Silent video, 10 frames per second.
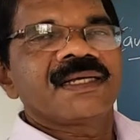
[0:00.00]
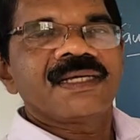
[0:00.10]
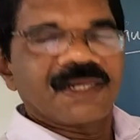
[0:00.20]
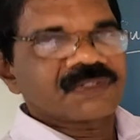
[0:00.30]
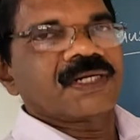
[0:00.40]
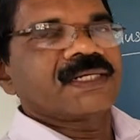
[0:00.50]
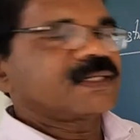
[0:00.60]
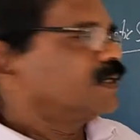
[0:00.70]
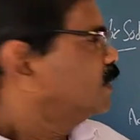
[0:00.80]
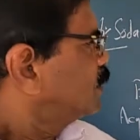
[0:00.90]
electrolyte.
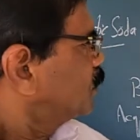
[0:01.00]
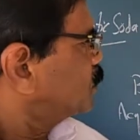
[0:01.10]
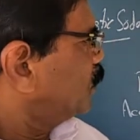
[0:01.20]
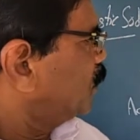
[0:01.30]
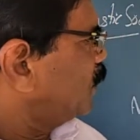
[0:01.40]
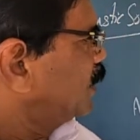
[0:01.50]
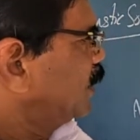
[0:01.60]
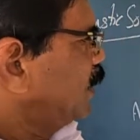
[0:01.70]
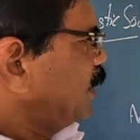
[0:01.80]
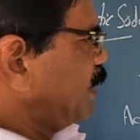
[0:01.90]
So
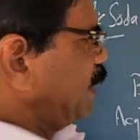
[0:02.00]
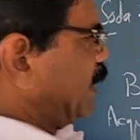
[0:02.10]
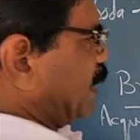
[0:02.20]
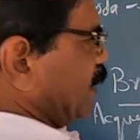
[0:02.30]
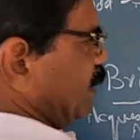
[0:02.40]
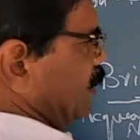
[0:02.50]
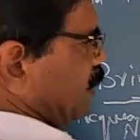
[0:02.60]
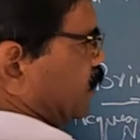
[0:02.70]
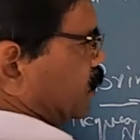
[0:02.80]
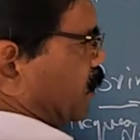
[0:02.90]

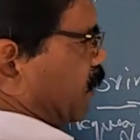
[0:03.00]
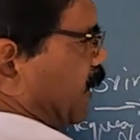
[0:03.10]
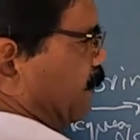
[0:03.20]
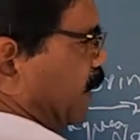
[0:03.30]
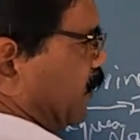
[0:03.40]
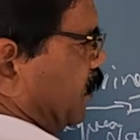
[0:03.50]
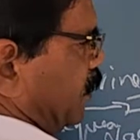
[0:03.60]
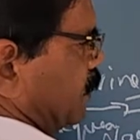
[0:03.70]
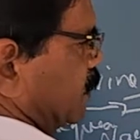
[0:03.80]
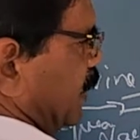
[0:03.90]
here sodium
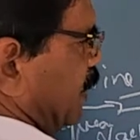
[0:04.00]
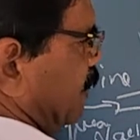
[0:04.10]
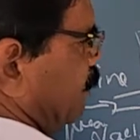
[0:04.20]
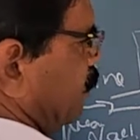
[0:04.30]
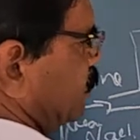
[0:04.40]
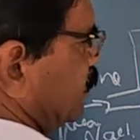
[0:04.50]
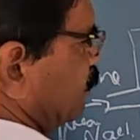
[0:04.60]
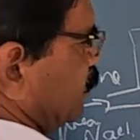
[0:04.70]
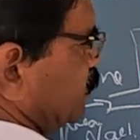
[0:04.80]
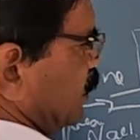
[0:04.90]
ions and
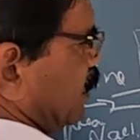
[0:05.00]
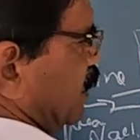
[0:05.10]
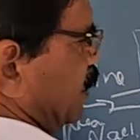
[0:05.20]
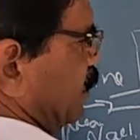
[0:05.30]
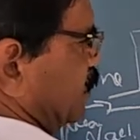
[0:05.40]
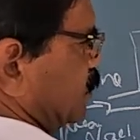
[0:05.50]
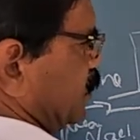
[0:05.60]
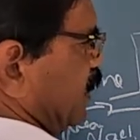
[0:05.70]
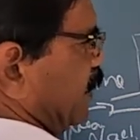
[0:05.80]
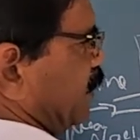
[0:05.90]
positive ions,
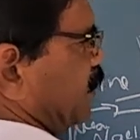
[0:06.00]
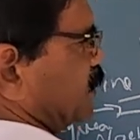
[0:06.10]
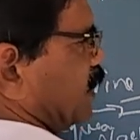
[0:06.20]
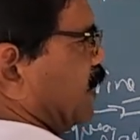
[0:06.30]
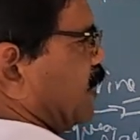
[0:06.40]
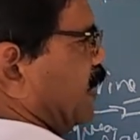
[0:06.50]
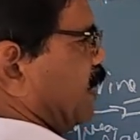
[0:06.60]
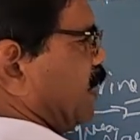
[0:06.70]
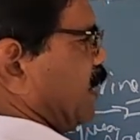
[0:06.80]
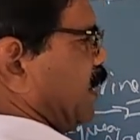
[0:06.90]
sodium ions and
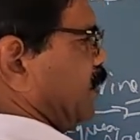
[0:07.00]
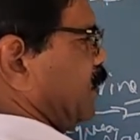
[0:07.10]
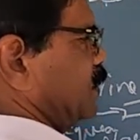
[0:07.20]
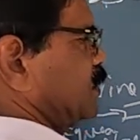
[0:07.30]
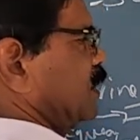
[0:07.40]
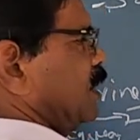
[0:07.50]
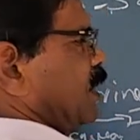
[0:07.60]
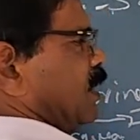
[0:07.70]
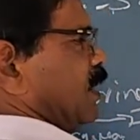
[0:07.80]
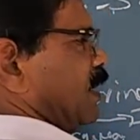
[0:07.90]
hydrogen ions
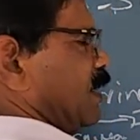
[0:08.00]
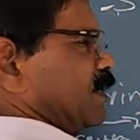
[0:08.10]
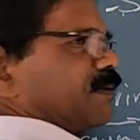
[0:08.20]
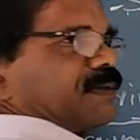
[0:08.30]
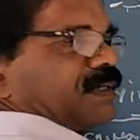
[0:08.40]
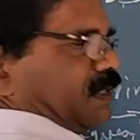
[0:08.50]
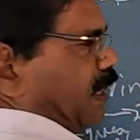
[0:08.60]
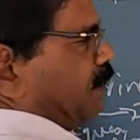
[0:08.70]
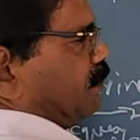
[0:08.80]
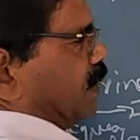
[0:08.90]
can